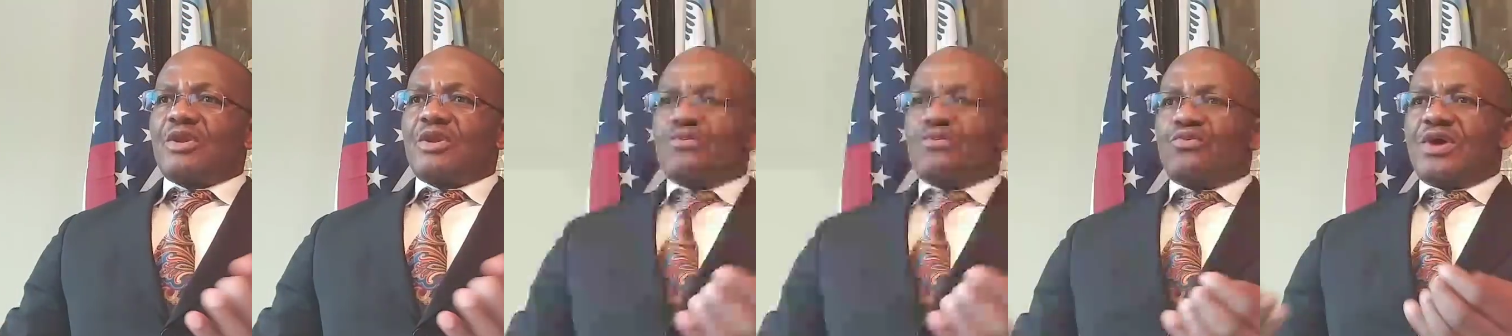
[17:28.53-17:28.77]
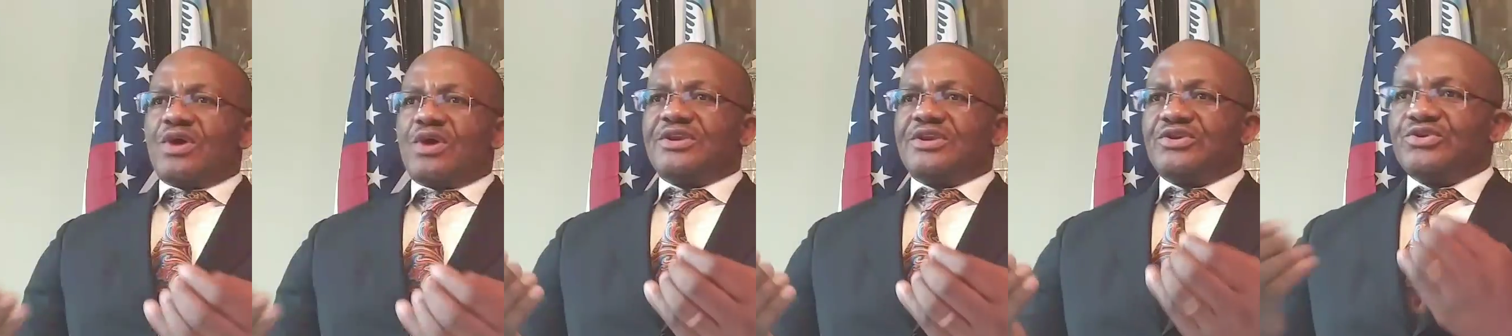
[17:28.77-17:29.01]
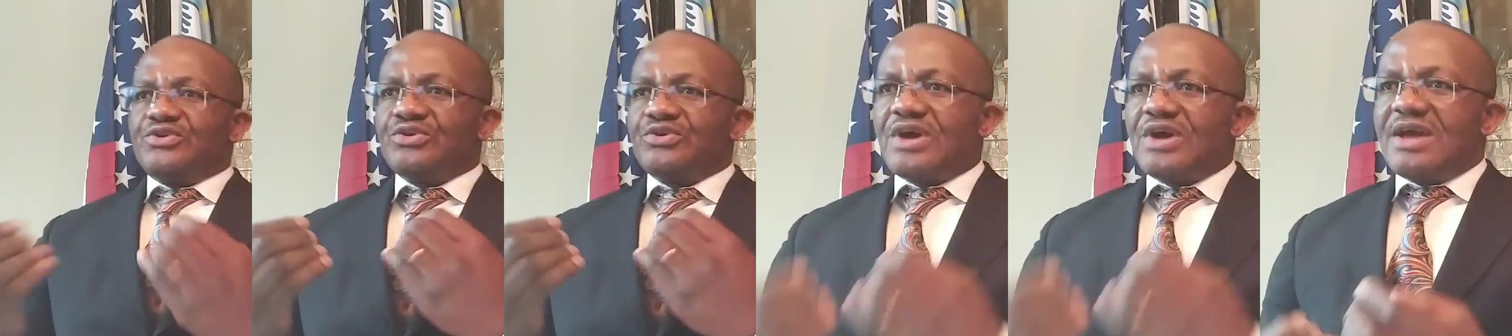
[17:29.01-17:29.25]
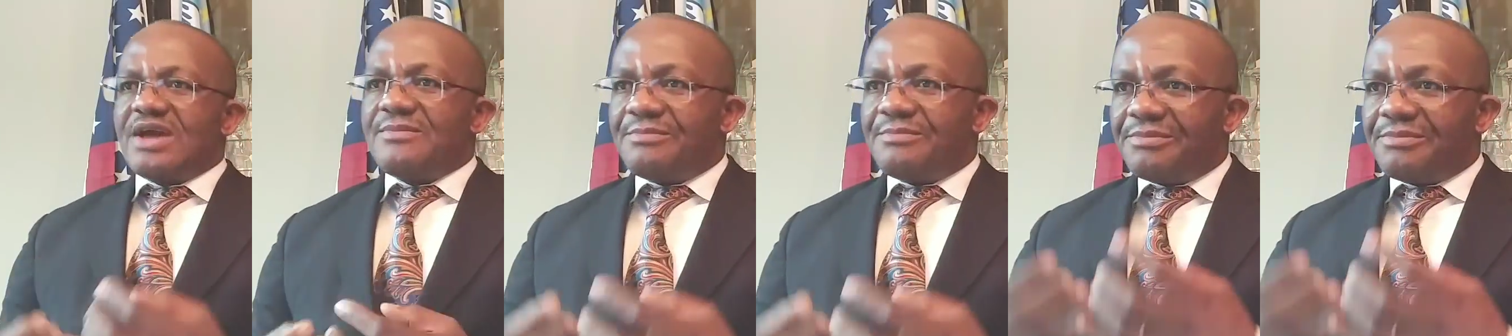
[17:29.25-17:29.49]
when you
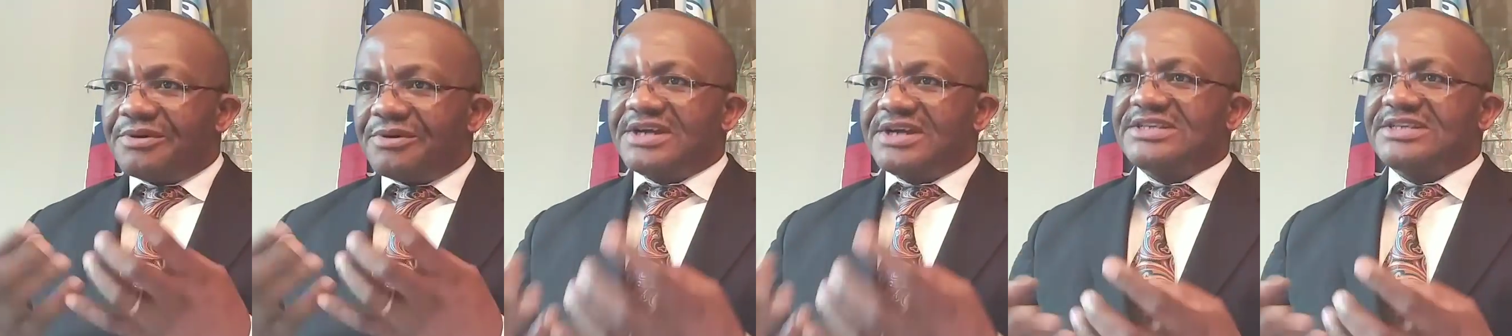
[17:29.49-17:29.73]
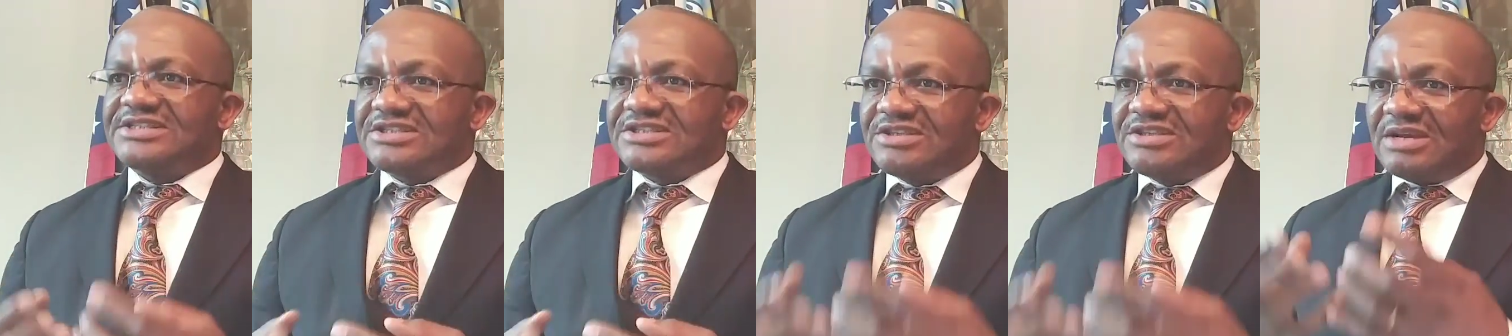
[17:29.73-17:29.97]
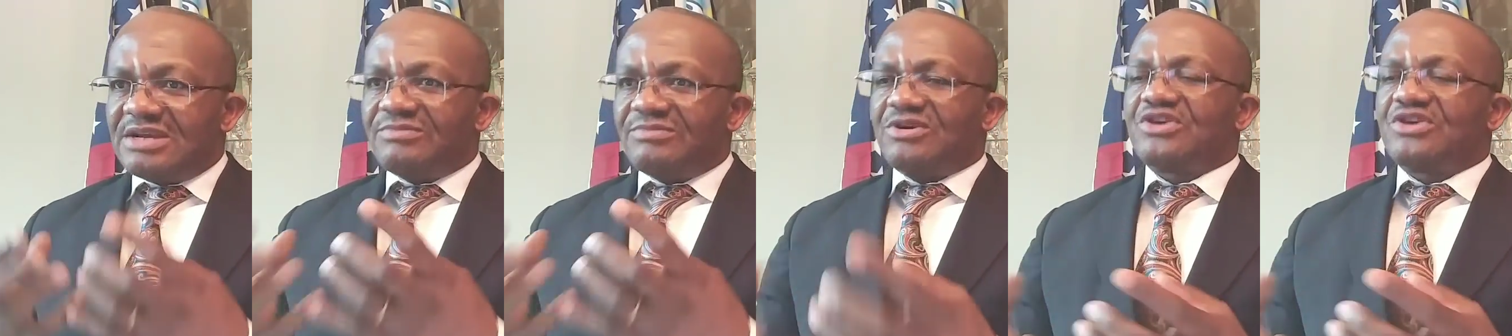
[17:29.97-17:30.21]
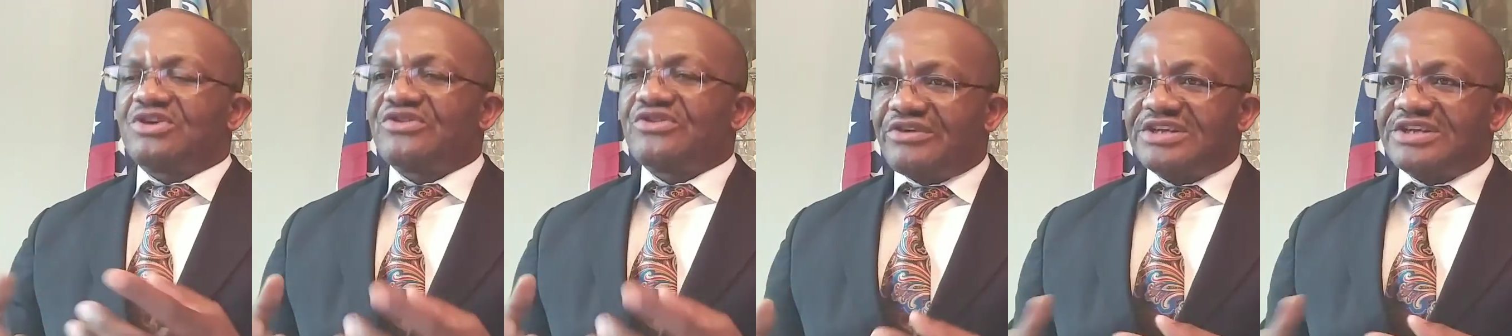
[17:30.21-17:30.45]
embrace
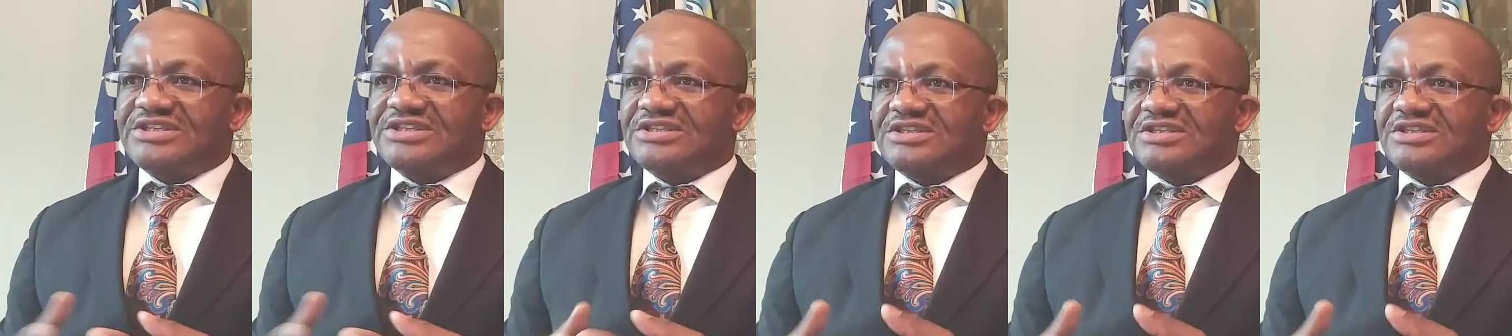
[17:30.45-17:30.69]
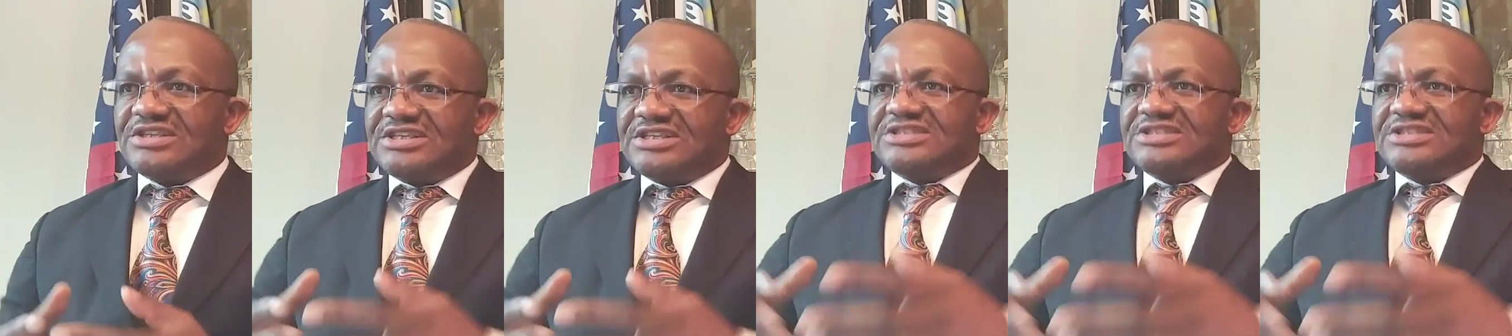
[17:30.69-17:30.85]
democracy,